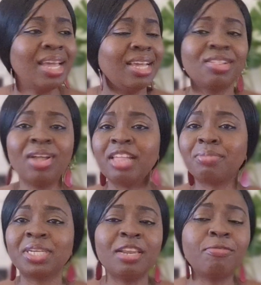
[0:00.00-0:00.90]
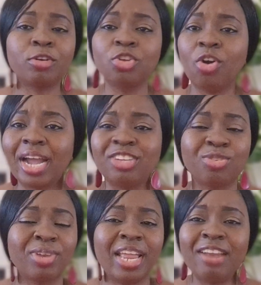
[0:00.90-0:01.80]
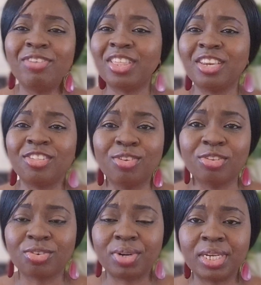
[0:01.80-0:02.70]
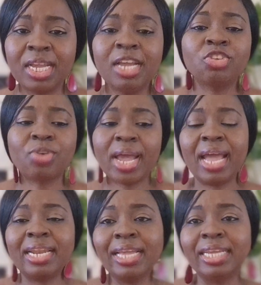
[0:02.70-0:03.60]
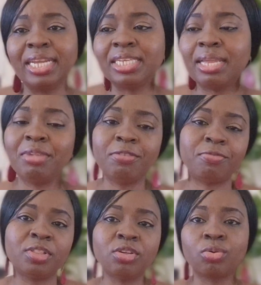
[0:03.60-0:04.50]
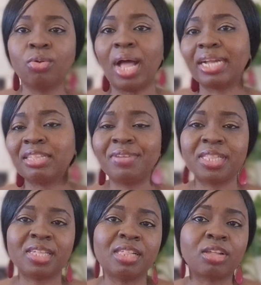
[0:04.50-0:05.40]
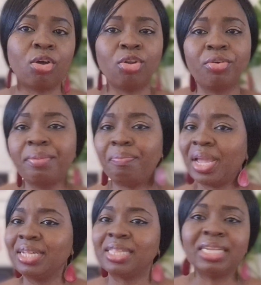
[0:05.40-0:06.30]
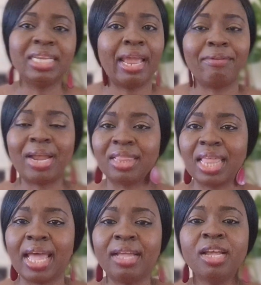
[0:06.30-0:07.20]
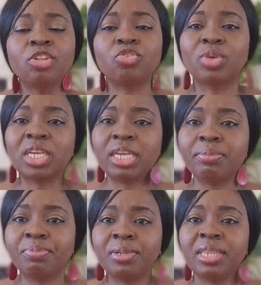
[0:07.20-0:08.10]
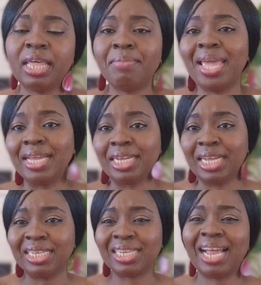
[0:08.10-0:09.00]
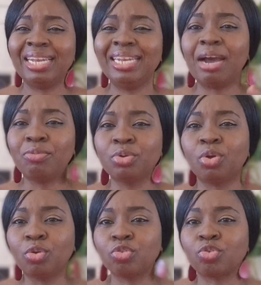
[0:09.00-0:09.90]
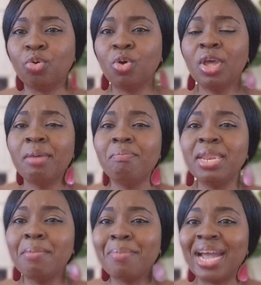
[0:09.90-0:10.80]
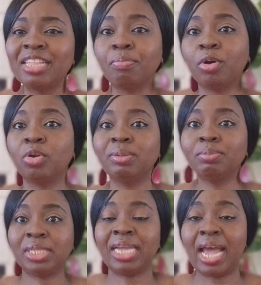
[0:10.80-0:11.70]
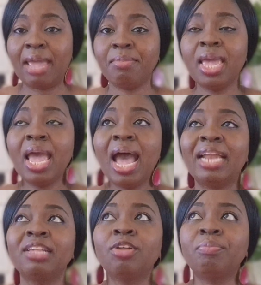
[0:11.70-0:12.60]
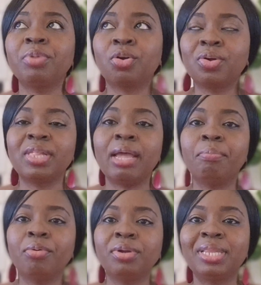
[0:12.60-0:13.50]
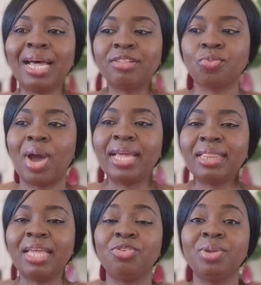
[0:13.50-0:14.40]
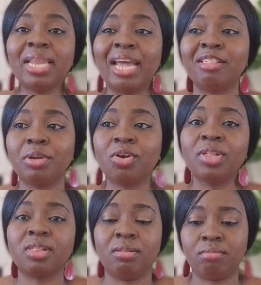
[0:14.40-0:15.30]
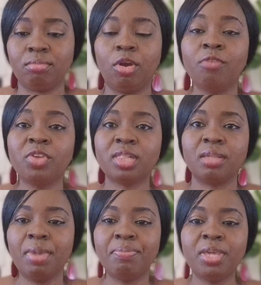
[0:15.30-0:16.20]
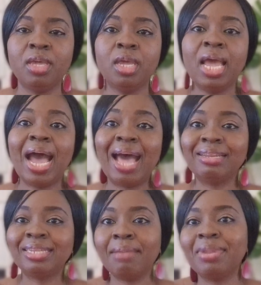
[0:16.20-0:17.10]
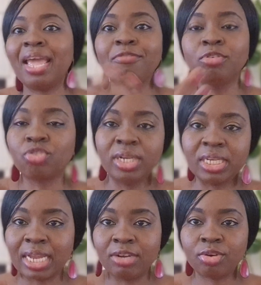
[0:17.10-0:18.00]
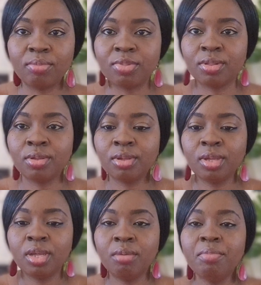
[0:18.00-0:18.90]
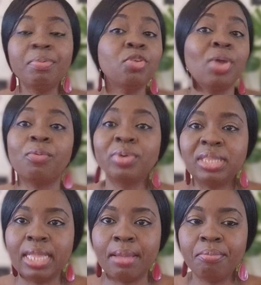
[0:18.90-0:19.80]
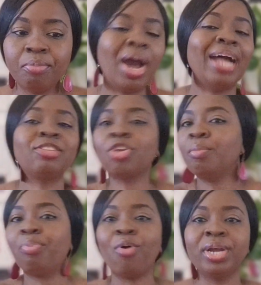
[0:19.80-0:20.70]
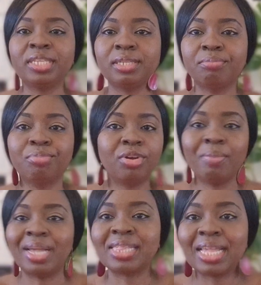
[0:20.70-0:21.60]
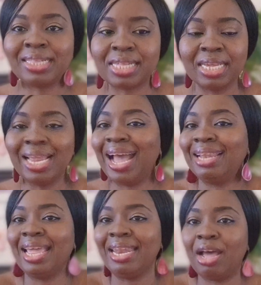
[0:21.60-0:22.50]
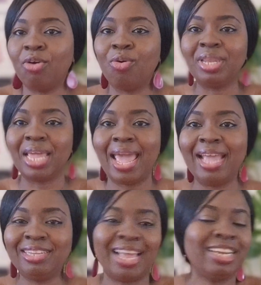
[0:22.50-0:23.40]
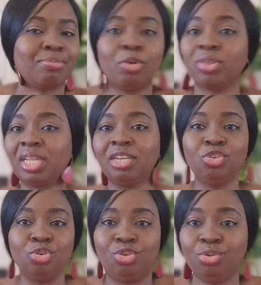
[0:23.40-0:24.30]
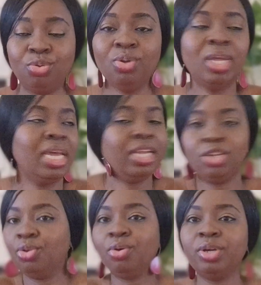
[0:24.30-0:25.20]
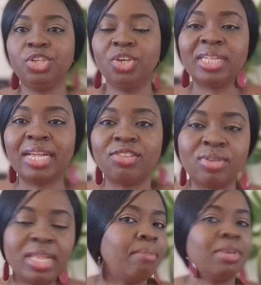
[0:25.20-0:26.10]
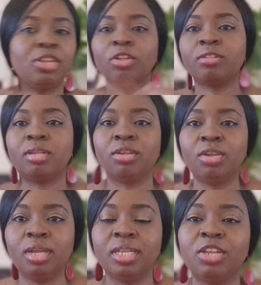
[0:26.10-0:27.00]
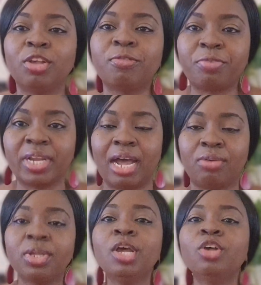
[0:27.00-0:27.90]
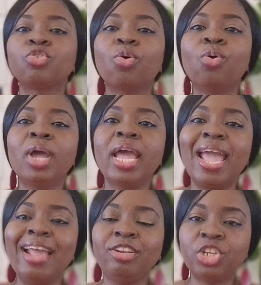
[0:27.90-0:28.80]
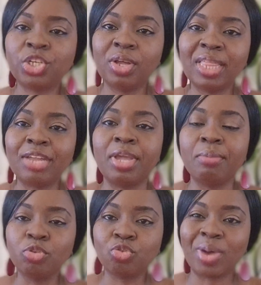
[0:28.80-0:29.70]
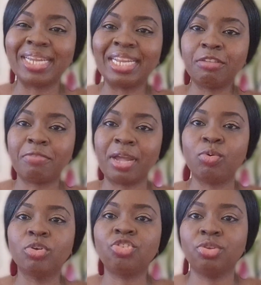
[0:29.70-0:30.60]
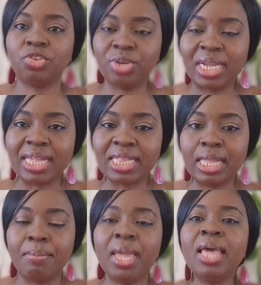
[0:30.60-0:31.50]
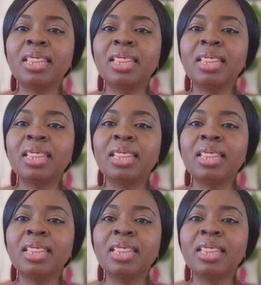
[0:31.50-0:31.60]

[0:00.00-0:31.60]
It's not, especially for younger children, everything is not screen. Try and engage them in physical activities, coloring, painting here and there to keep them engaged. And that would also minimize boredom time. And it's not because they're bored, that's why they're doing that. It's because obviously maybe at the time they're even throwing the tantrums, maybe you are with them, but at some point boredom has set in and they're now on the edge. Any small thing you do, it just gets to them. They just freak out. So ensure that you're able to identify what triggers them.